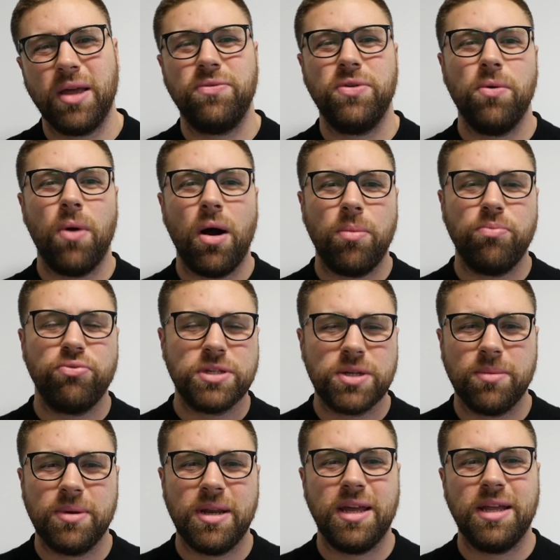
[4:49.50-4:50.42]
If you are
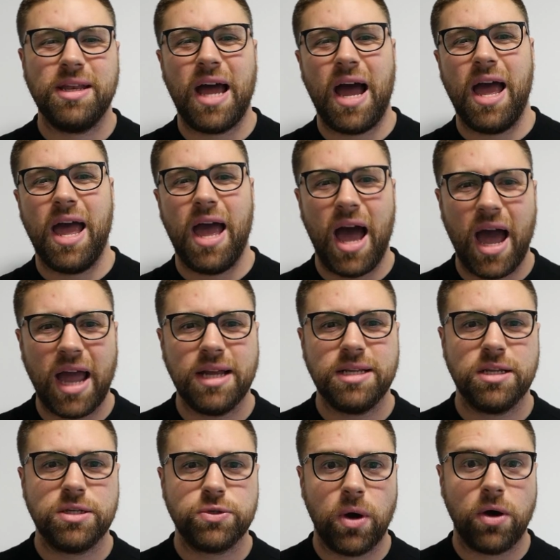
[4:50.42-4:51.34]
predominantly in that 8
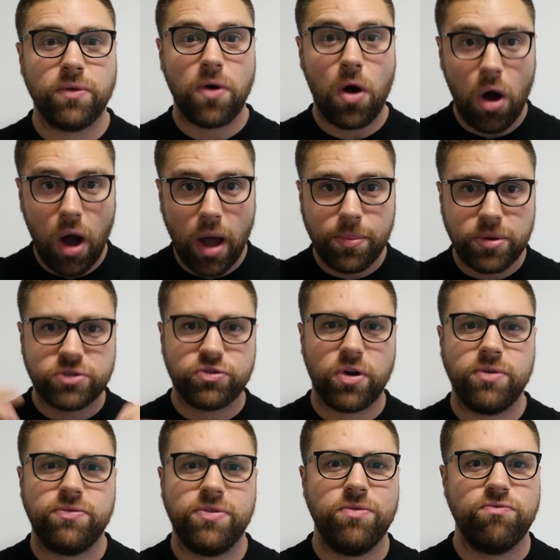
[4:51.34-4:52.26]
to 12
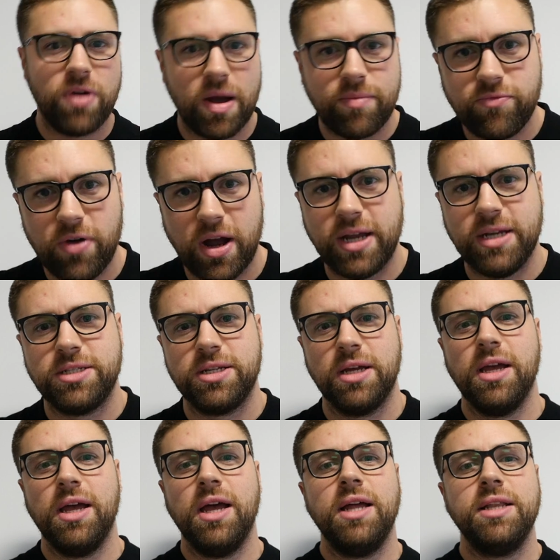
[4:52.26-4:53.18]
hypertrophy rep range,
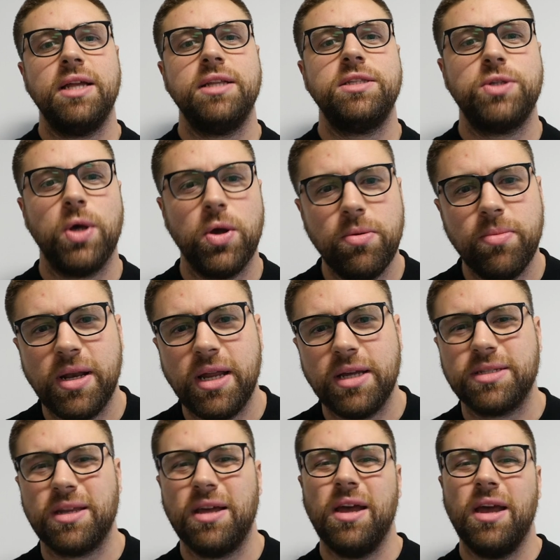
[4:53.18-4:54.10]
then 2
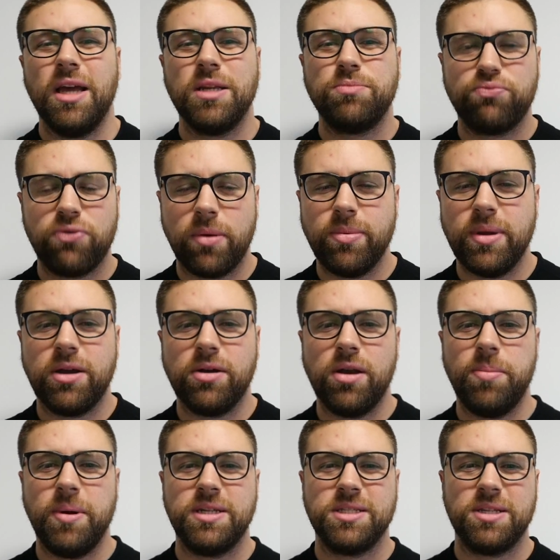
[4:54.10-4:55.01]
minutes is probably going
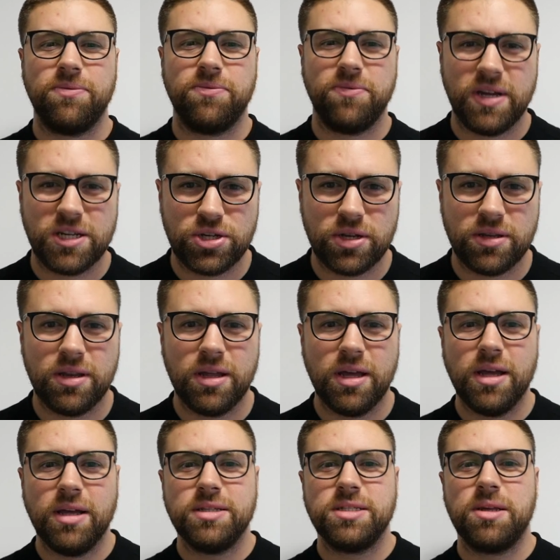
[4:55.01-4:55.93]
to be sufficient
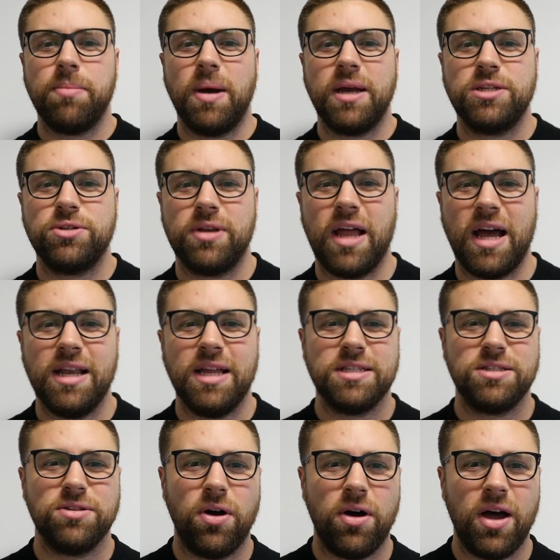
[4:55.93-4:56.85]
to make sure that
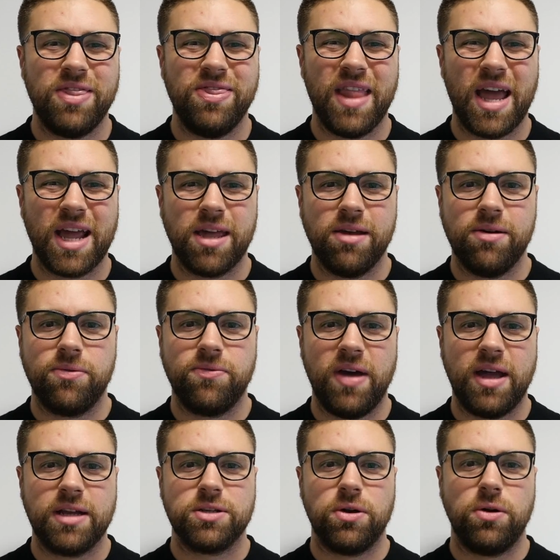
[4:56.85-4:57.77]
there's not a negative
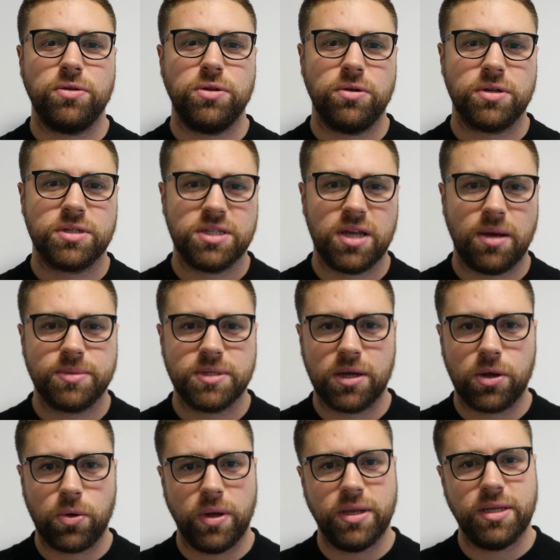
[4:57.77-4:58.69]
effect on your
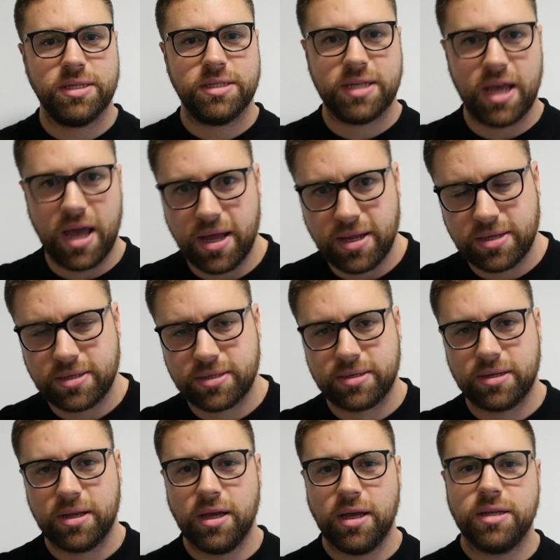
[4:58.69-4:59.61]
subsequent
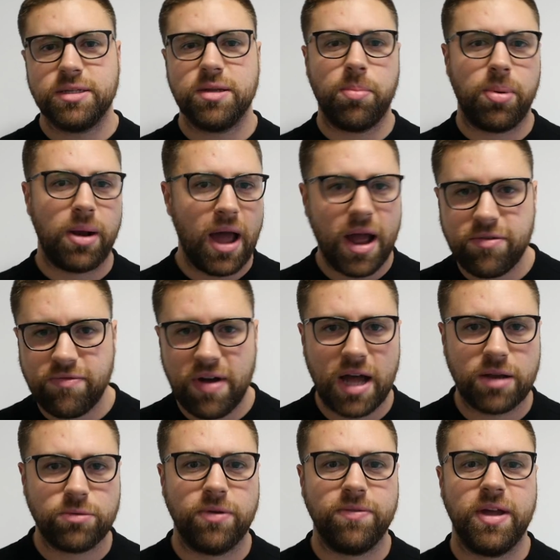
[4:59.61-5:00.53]
sets. So play
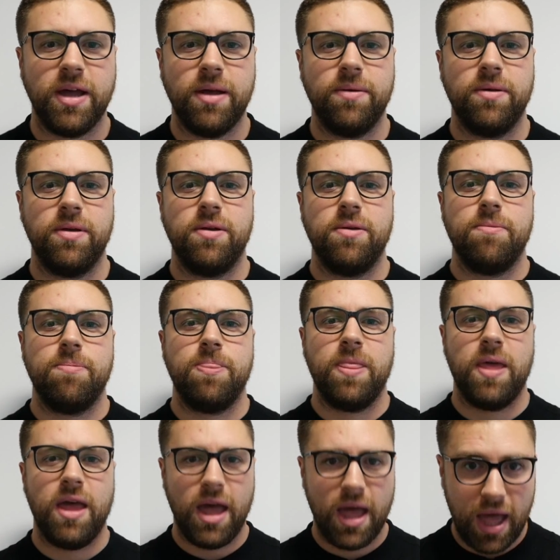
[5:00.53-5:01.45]
around with it
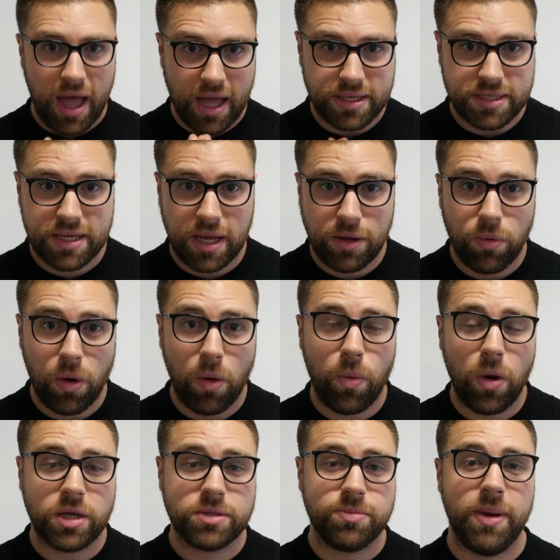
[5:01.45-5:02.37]
and see what
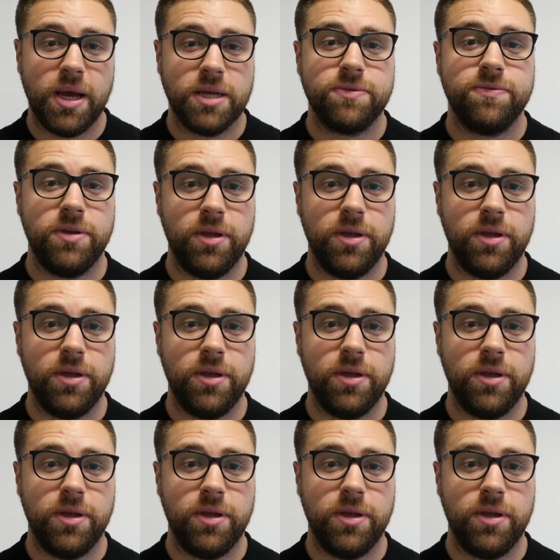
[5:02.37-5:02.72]
works best for